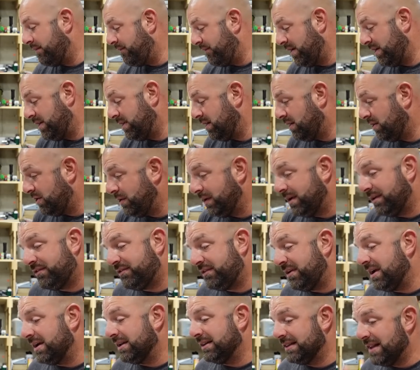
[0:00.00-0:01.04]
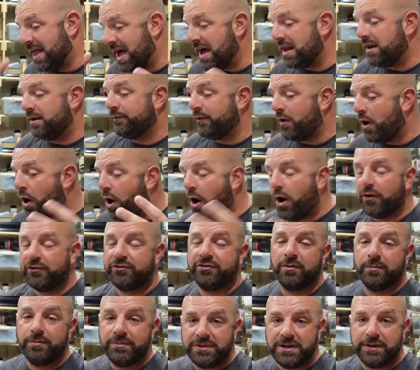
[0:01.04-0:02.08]
the video. You can see a lot of
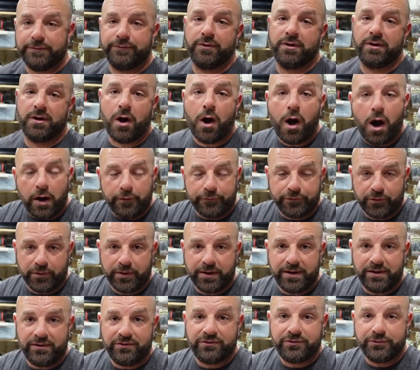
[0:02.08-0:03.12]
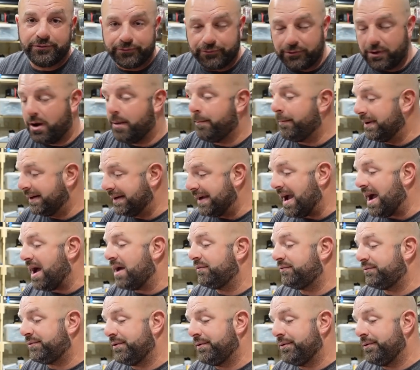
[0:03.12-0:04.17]
awesome different offerings from
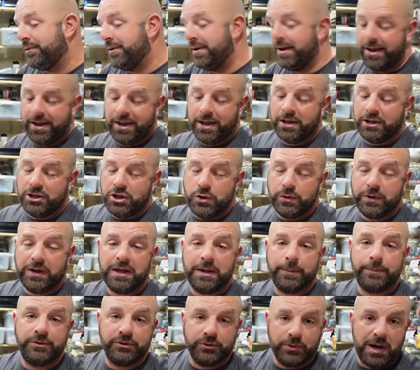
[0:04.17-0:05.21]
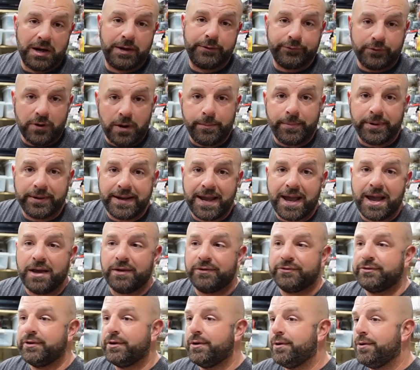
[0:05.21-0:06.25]
Picasso. You can get them direct from
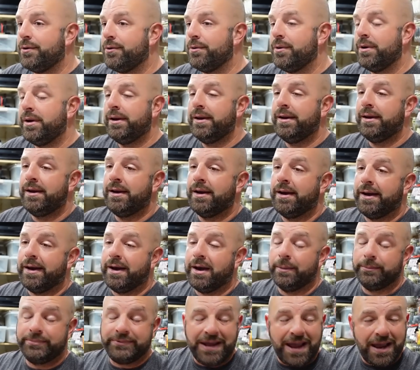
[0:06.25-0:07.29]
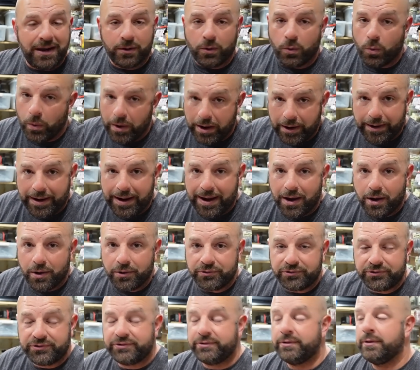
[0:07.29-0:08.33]
Picasso, Tackle
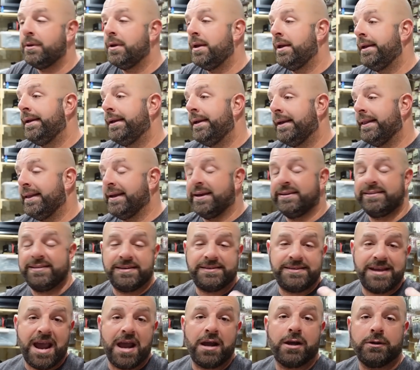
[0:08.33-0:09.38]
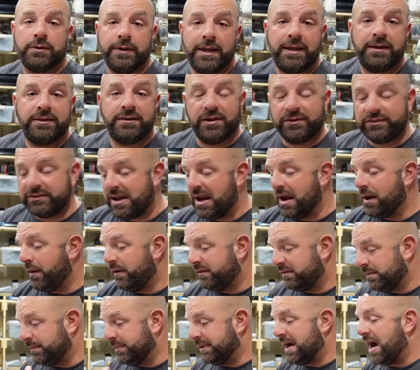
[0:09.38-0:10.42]
Warehouse. Like I said, Tackle Inc. does
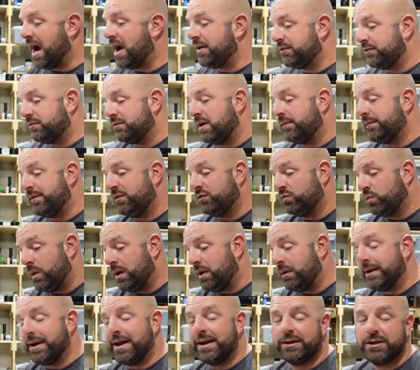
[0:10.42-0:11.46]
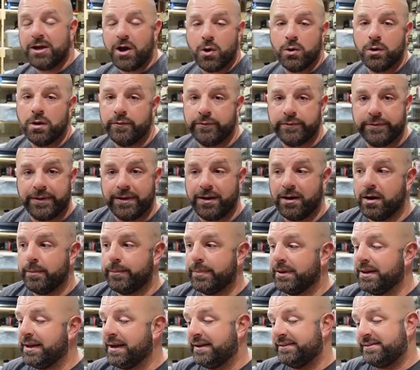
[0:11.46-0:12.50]
carry some Picasso stuff as well. I got a code over there.
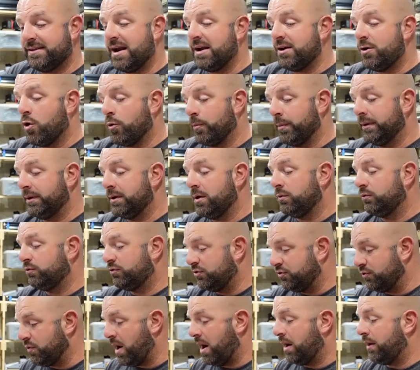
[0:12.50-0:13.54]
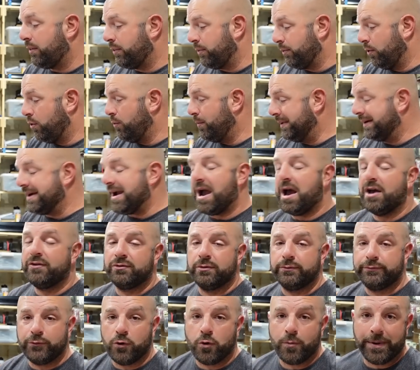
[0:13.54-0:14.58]
But like I said, I normally go straight through
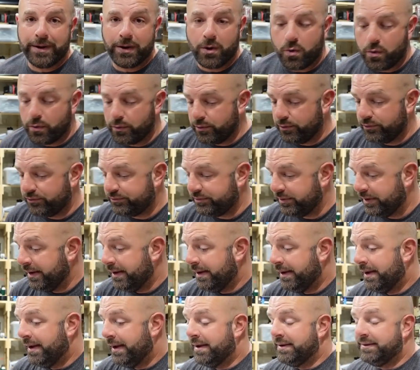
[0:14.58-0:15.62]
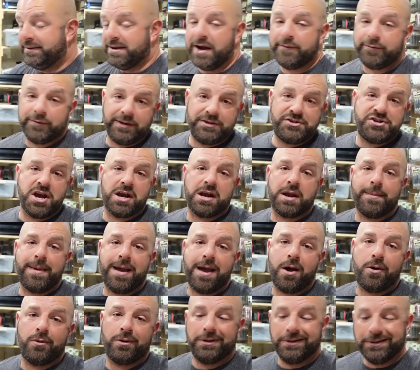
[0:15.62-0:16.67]
Picasso for my orders. Definitely check them
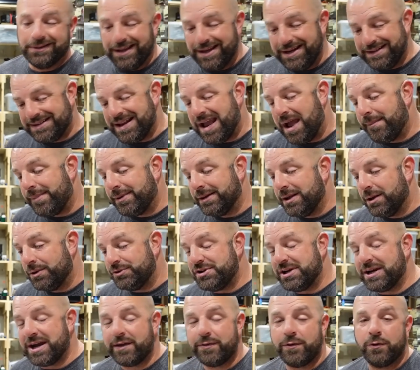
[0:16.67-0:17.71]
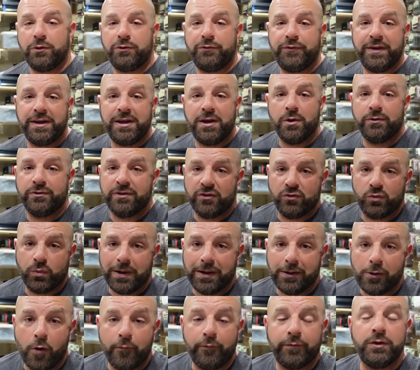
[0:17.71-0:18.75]
out. Link down below. Check out those videos as
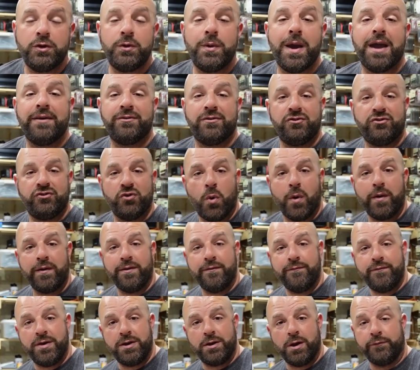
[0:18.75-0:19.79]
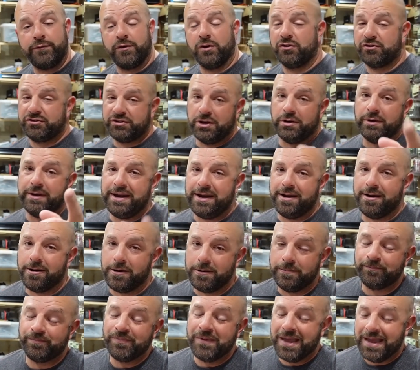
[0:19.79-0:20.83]
well. Hopefully you guys enjoyed the video. If you're still
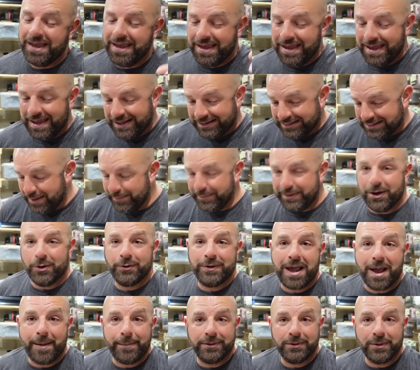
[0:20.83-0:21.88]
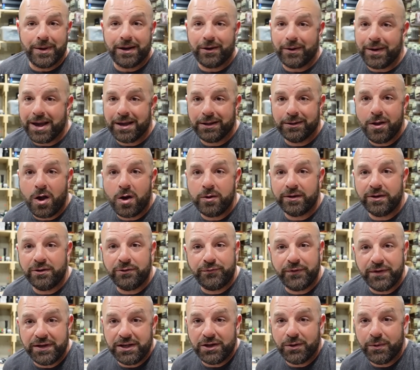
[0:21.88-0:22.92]
here, let me know down below. I don't know how long
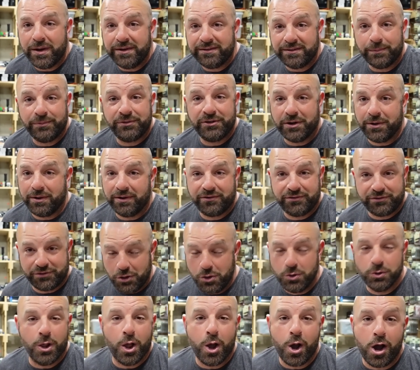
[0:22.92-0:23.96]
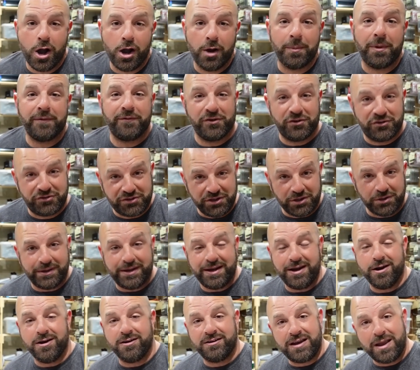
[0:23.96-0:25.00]
this video is. I'm sure it's too long. But if you're still
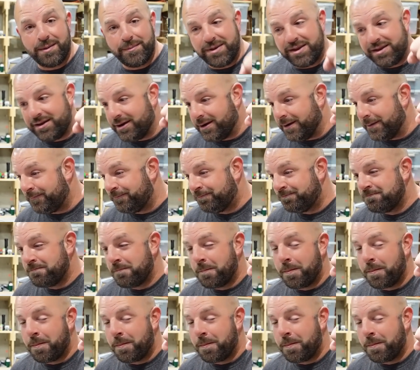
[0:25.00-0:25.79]
here, give me a